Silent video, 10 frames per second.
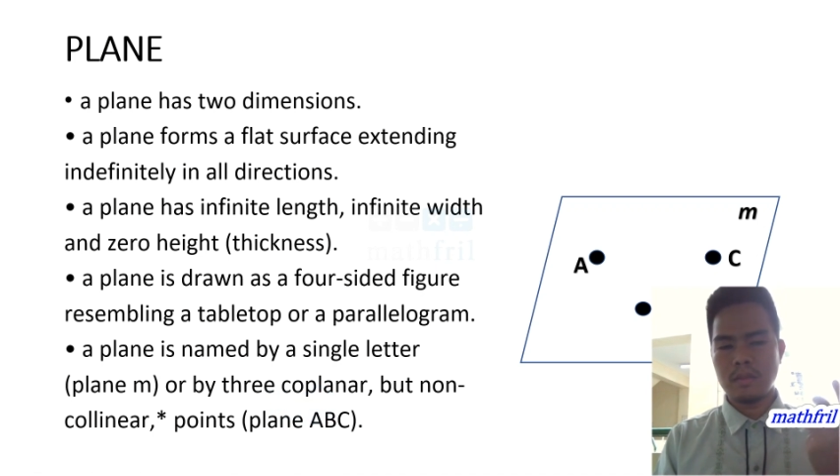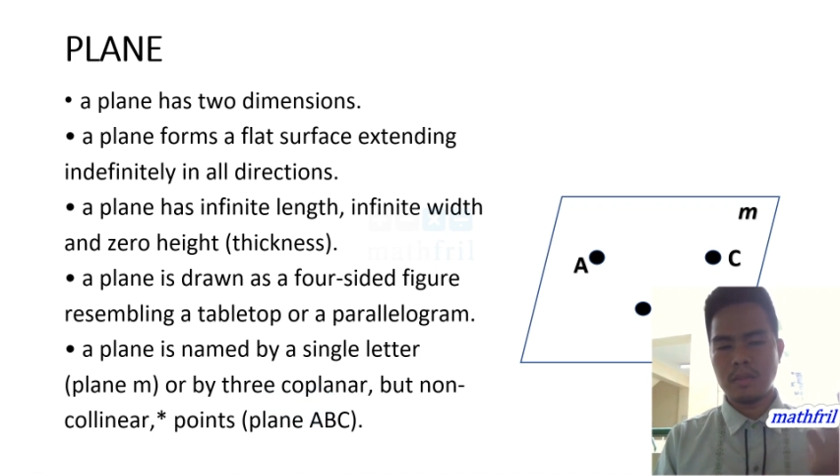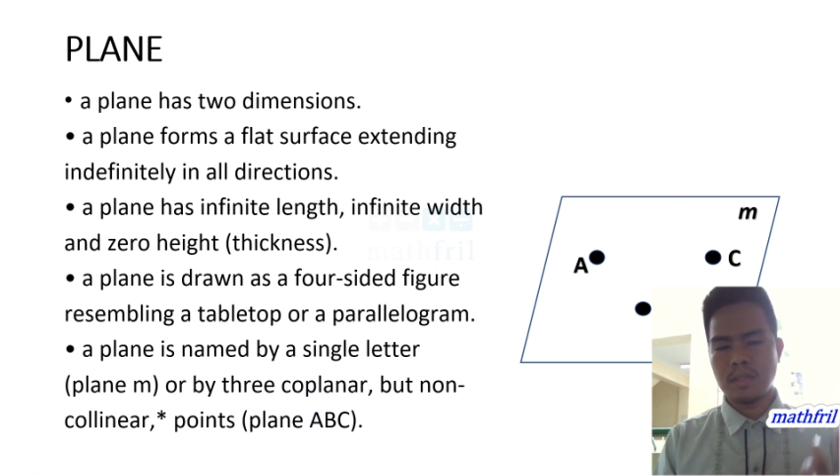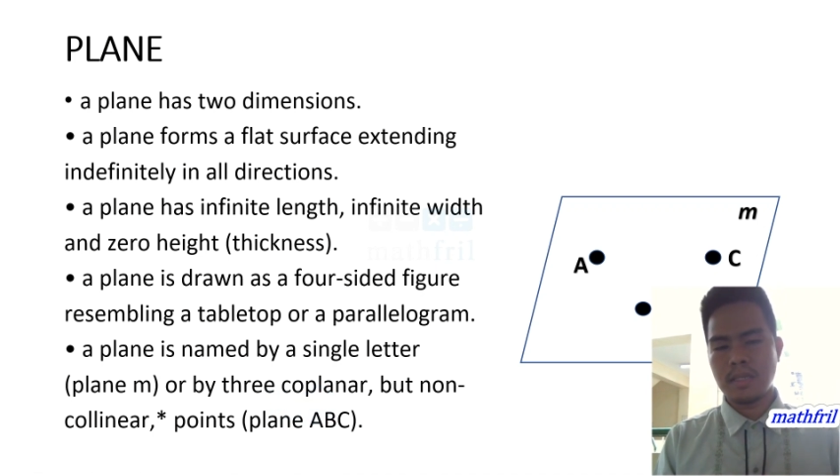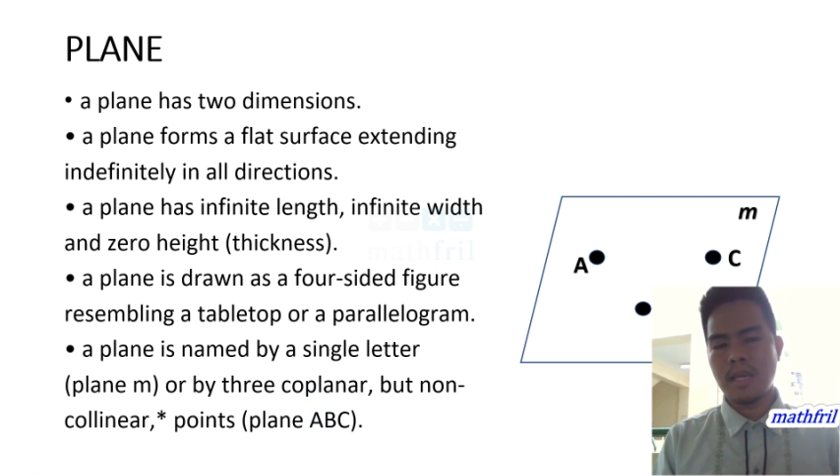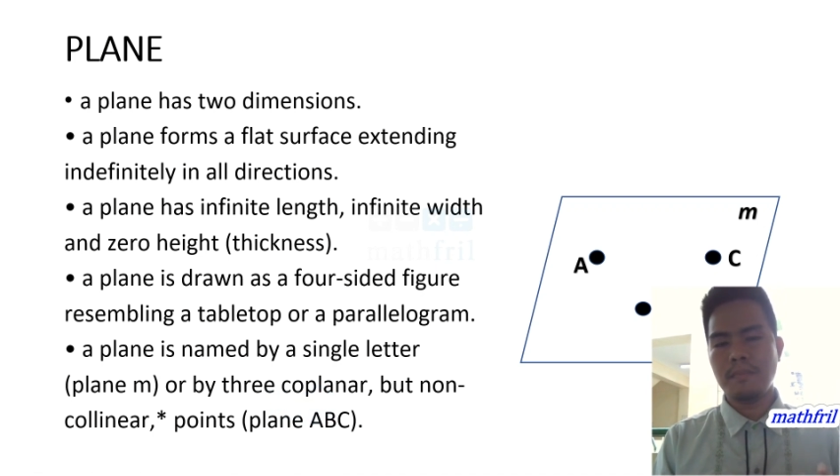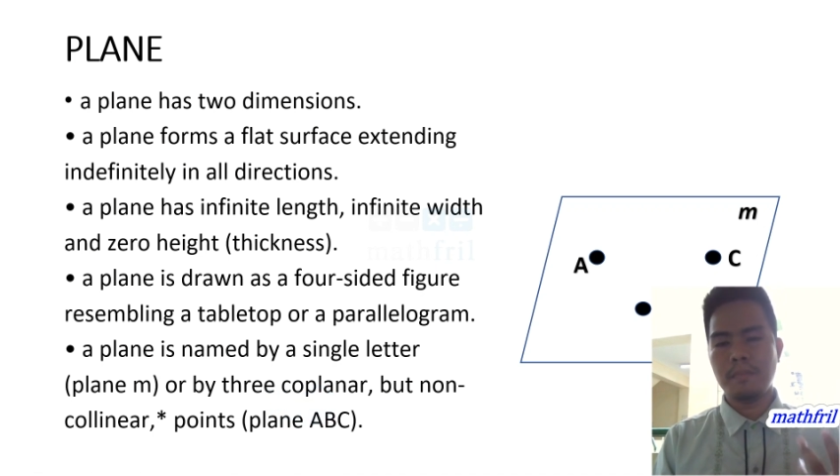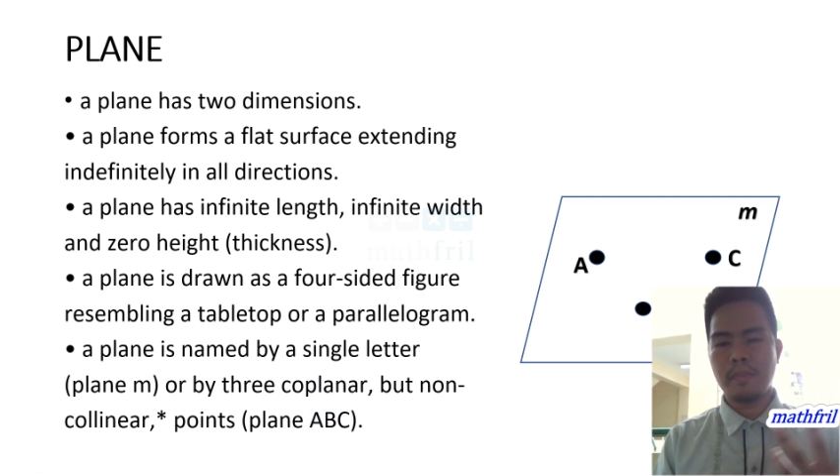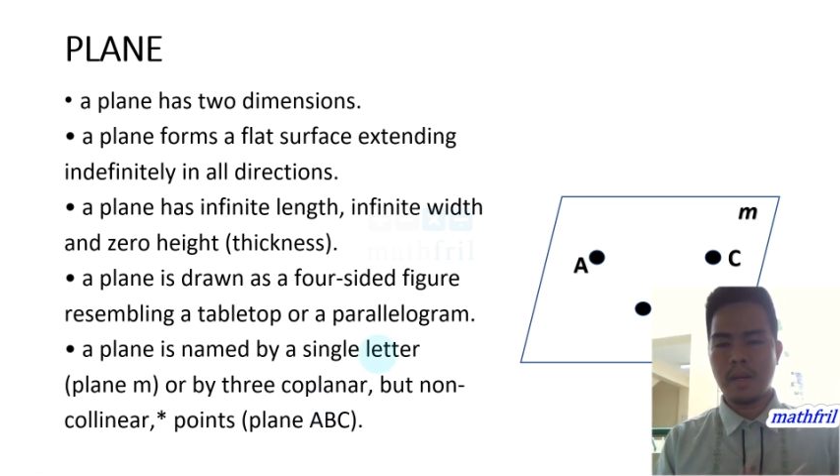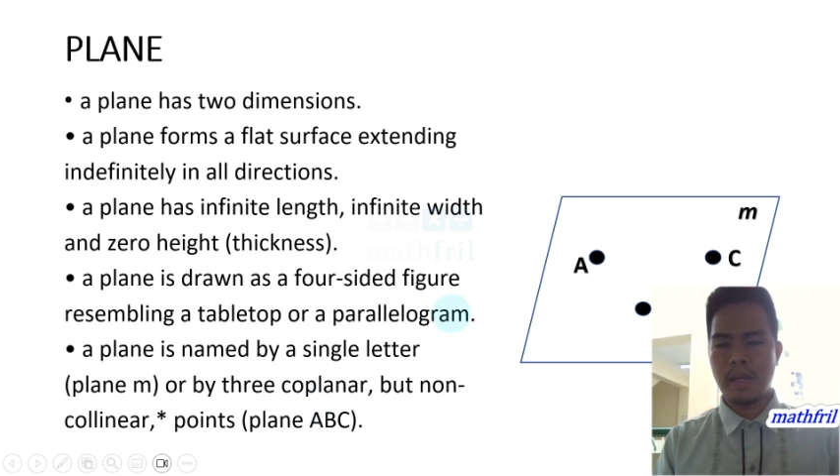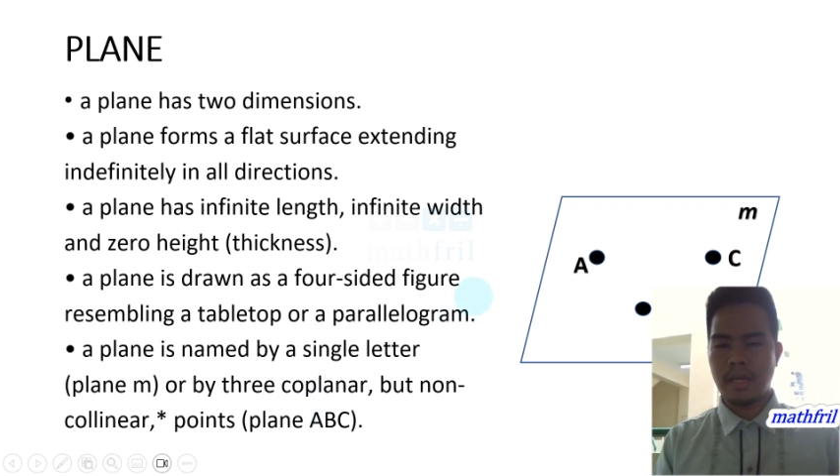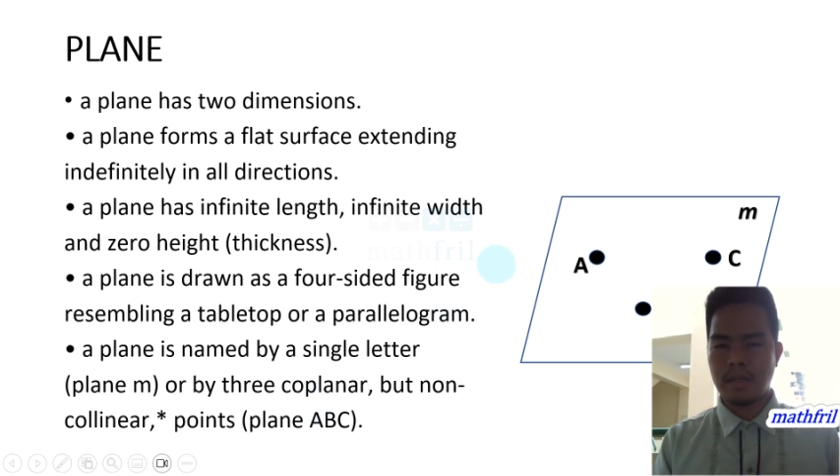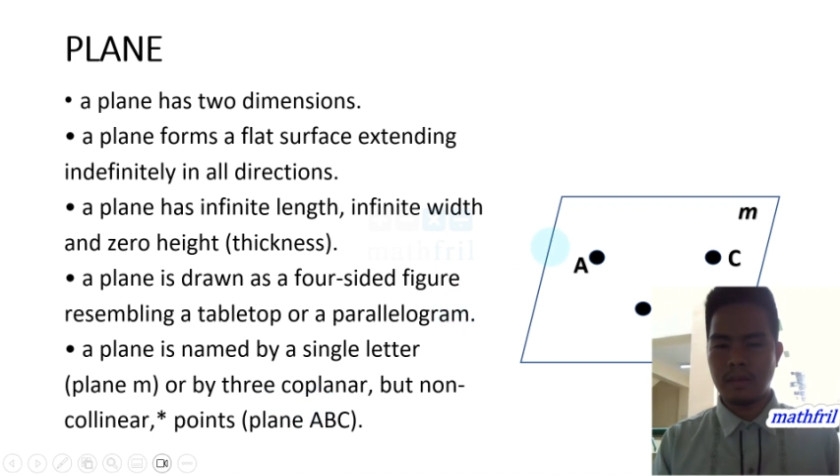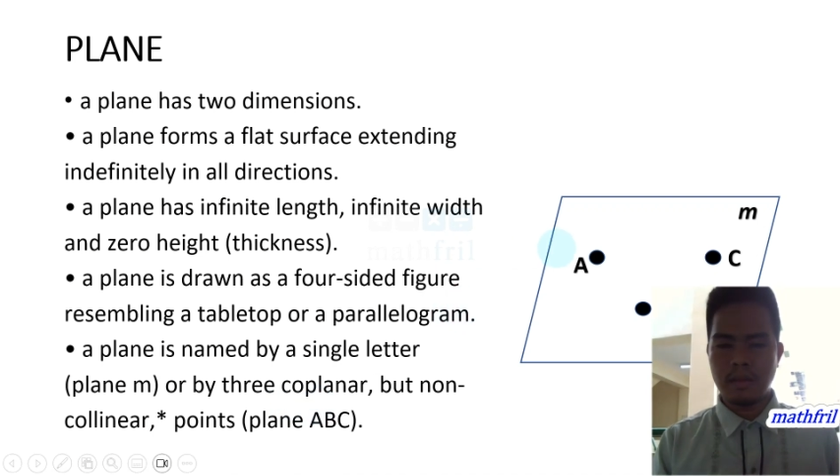same plane.